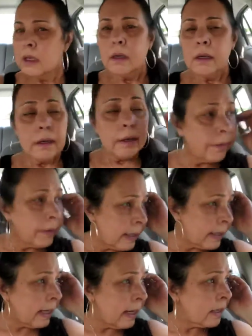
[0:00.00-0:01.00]
Well,
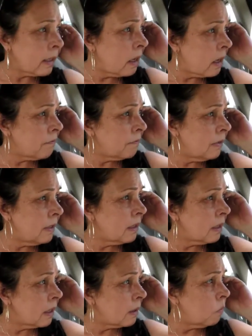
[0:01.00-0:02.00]
I got
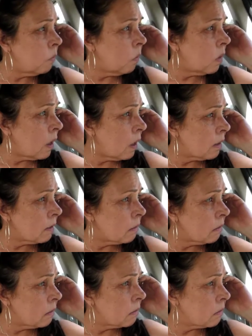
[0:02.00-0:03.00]
coffee and water.